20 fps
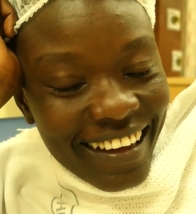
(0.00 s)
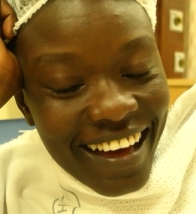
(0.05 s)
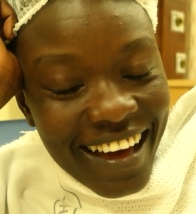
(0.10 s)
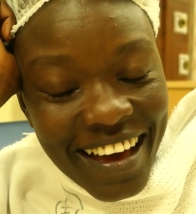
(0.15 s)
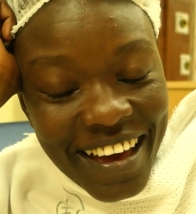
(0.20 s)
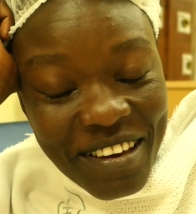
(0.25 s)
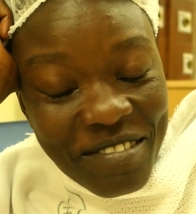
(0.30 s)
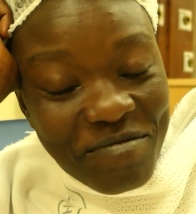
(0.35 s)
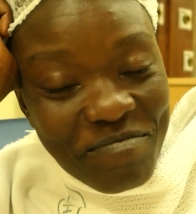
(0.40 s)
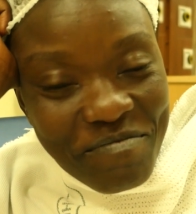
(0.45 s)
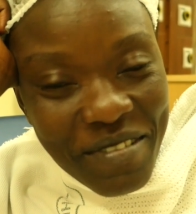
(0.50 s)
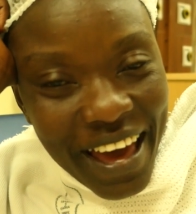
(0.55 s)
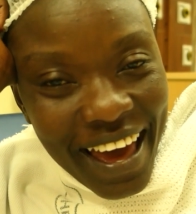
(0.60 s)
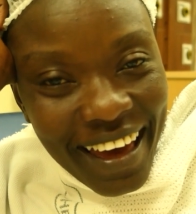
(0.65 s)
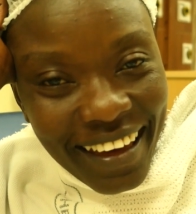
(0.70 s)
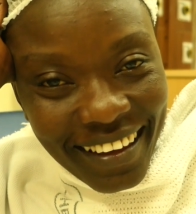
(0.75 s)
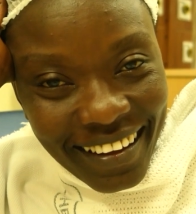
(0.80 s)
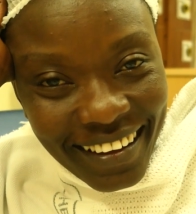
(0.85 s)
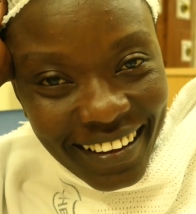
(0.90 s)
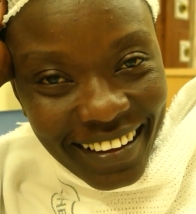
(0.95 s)
I am
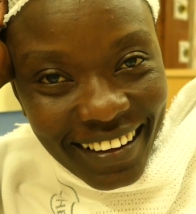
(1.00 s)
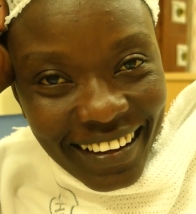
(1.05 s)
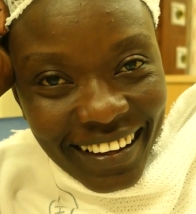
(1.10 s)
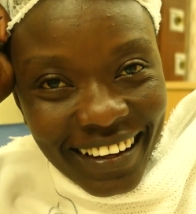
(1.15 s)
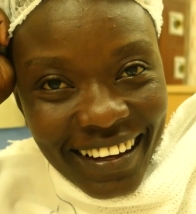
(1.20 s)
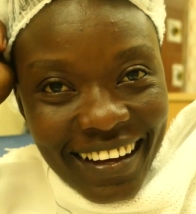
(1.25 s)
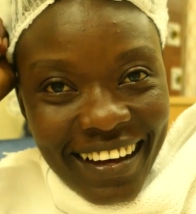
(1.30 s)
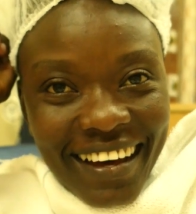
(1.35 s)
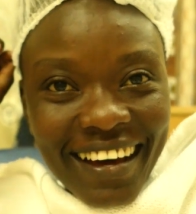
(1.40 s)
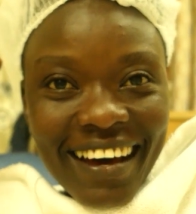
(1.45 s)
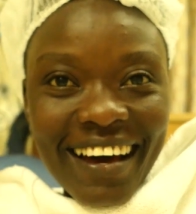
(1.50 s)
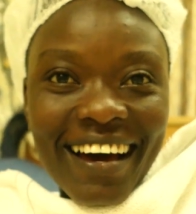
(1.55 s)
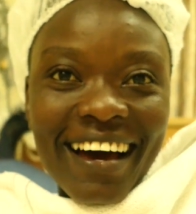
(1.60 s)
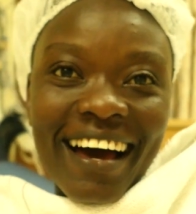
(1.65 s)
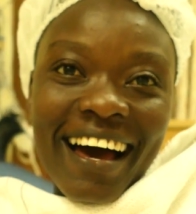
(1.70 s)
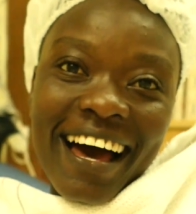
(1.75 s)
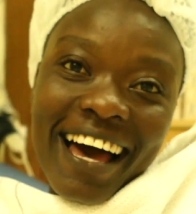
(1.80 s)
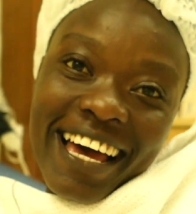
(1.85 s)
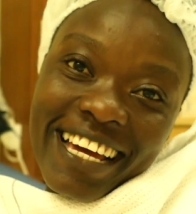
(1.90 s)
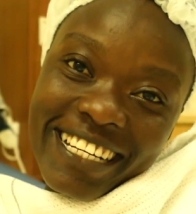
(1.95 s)
back.
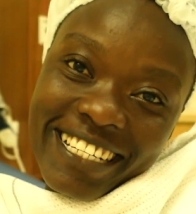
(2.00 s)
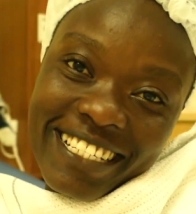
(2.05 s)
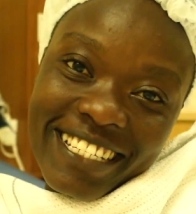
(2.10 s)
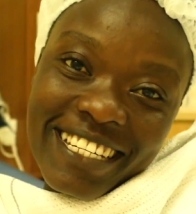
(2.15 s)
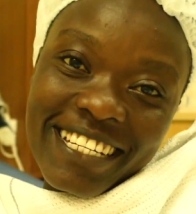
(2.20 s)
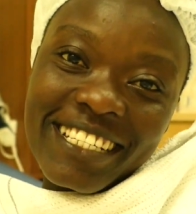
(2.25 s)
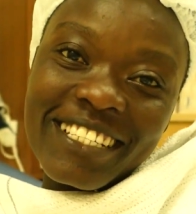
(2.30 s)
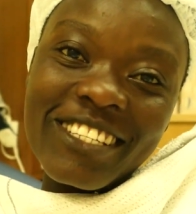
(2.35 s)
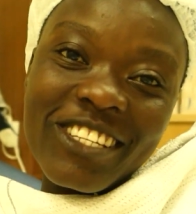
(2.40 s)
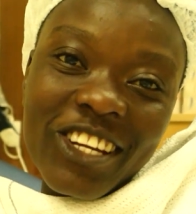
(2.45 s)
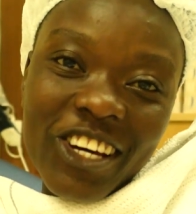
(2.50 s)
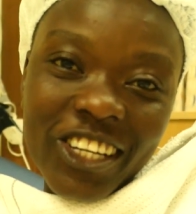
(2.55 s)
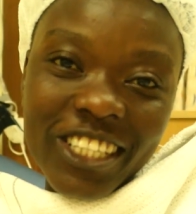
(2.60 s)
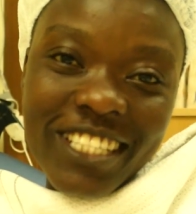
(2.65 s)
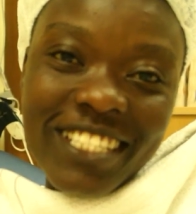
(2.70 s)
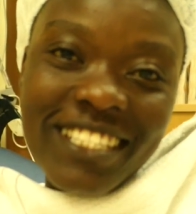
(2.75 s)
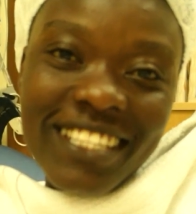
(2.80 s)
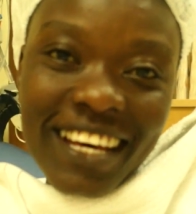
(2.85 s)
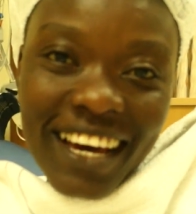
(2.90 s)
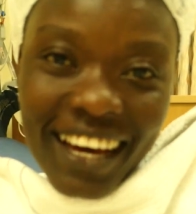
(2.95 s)
I did
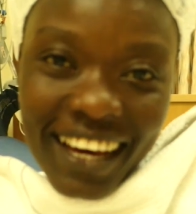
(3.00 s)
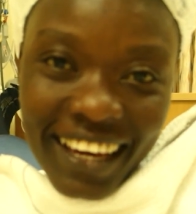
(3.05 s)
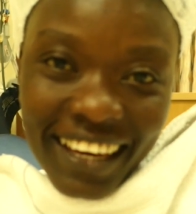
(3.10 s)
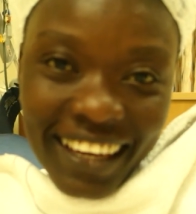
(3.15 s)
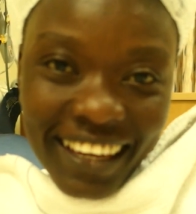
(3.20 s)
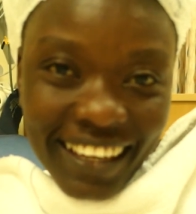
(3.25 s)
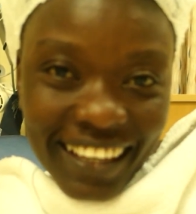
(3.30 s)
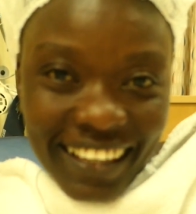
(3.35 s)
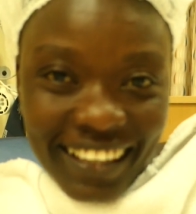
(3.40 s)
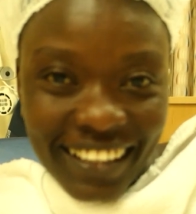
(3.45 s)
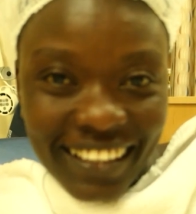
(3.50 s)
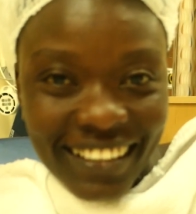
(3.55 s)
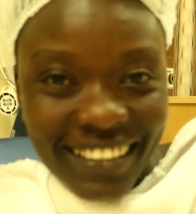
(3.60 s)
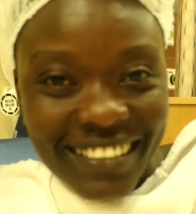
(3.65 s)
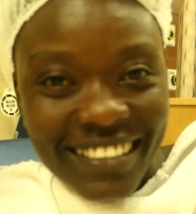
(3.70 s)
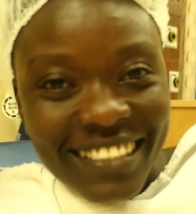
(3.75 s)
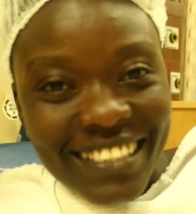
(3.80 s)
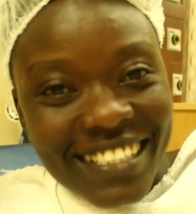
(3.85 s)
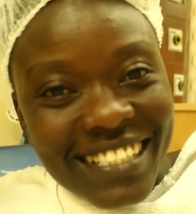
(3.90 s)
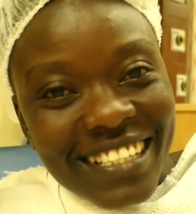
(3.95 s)
not die.
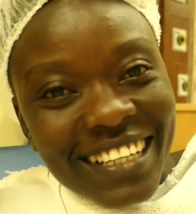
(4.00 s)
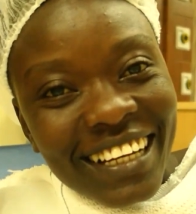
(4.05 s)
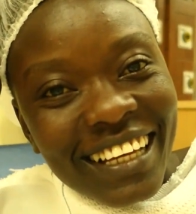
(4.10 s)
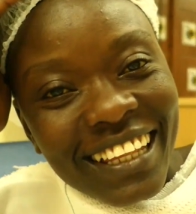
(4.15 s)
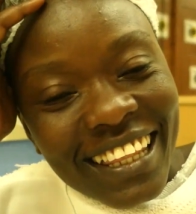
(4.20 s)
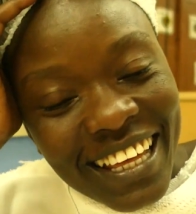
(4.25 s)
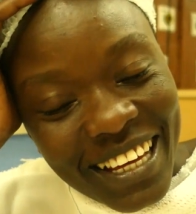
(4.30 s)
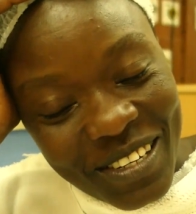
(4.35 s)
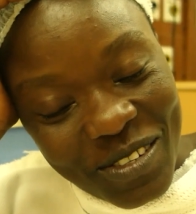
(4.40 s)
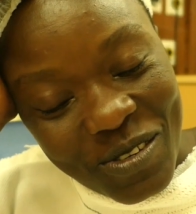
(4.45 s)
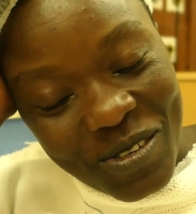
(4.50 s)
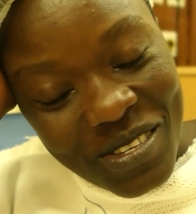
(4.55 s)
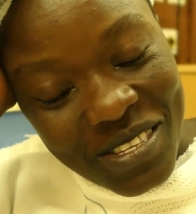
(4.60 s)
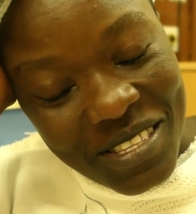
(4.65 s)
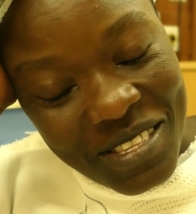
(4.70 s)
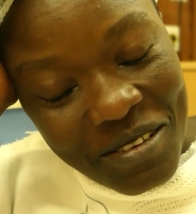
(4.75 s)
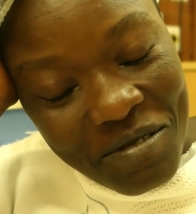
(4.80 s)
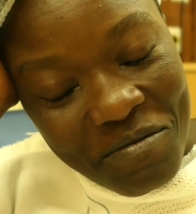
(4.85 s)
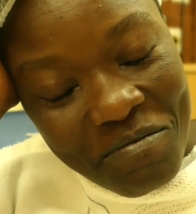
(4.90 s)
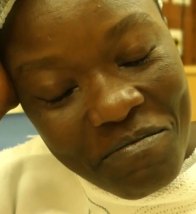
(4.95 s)
That was
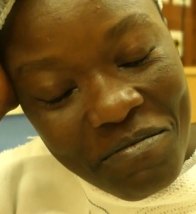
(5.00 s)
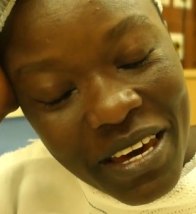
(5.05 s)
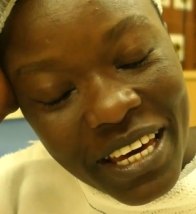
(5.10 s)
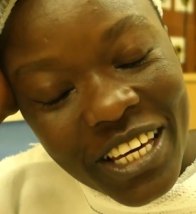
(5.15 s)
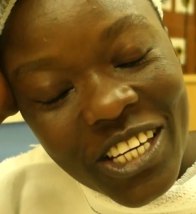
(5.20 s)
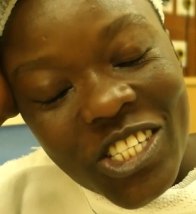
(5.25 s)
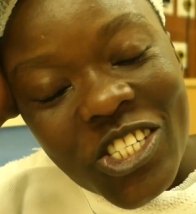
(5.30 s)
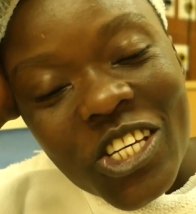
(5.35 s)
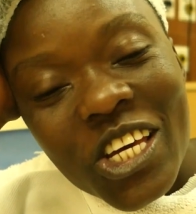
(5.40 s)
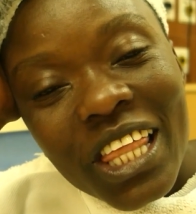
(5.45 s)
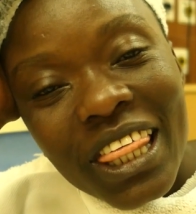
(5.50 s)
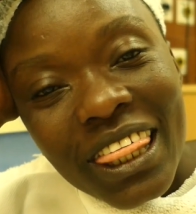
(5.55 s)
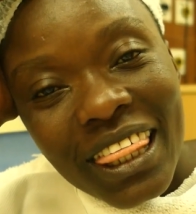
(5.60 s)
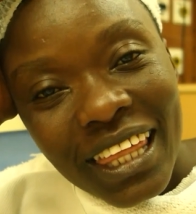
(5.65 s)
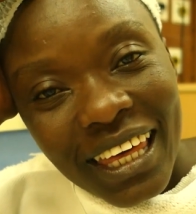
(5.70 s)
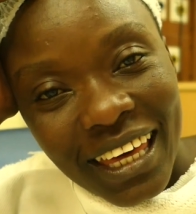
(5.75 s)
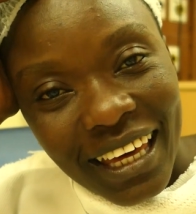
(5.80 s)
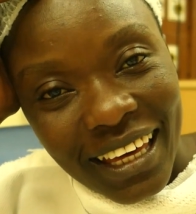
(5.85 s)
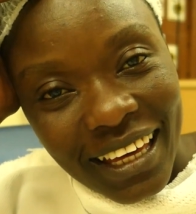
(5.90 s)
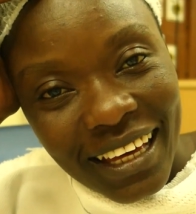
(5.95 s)
the major
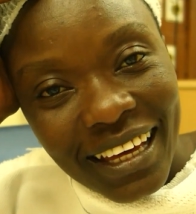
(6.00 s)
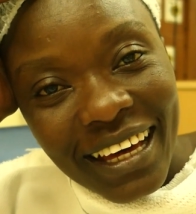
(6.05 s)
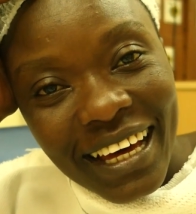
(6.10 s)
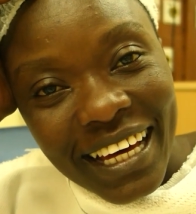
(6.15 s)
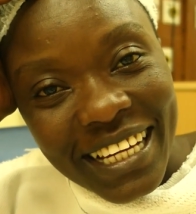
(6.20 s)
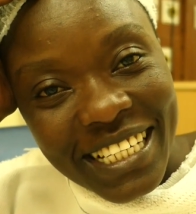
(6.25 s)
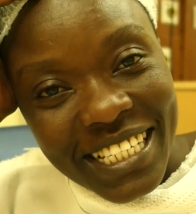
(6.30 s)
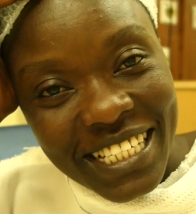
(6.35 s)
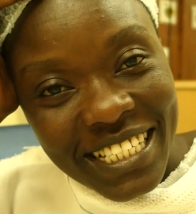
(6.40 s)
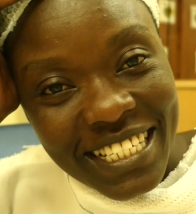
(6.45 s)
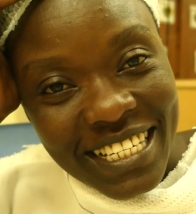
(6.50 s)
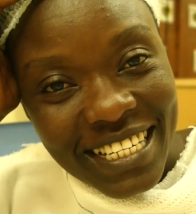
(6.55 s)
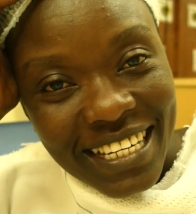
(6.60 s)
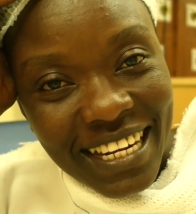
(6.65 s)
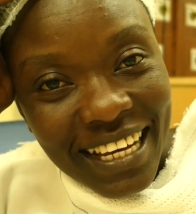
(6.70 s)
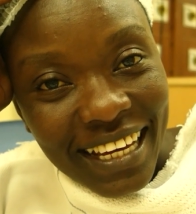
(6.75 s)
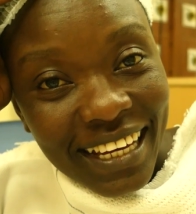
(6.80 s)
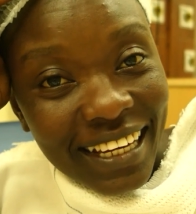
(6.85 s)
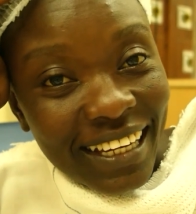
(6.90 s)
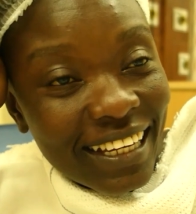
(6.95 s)
thing. I didn't
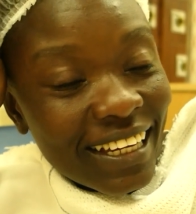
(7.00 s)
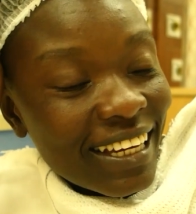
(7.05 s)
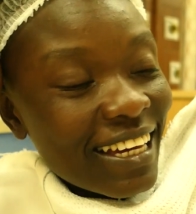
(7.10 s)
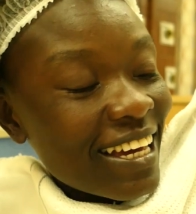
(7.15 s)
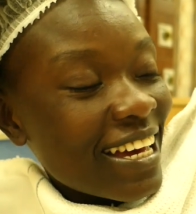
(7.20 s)
die.